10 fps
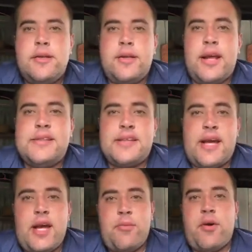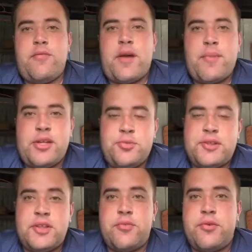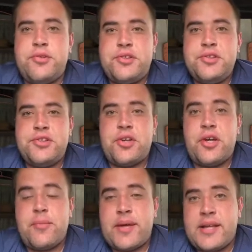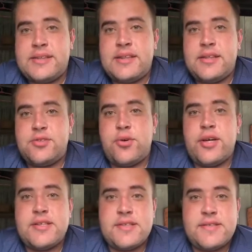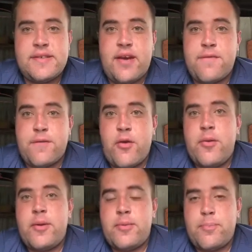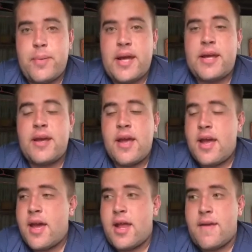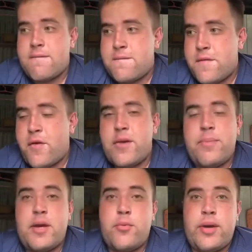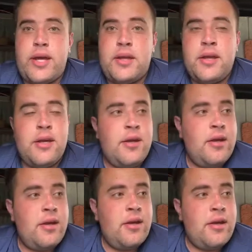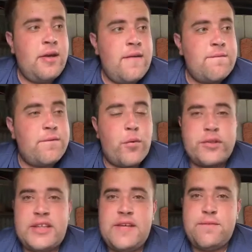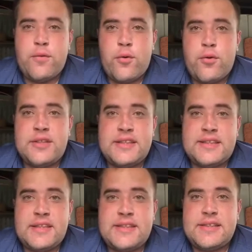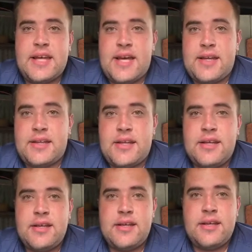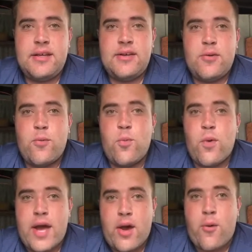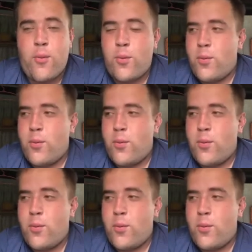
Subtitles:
The next game of that match, we see the Roosters going up against the Titans. Now, very big and a very big win. 44-16. Wow.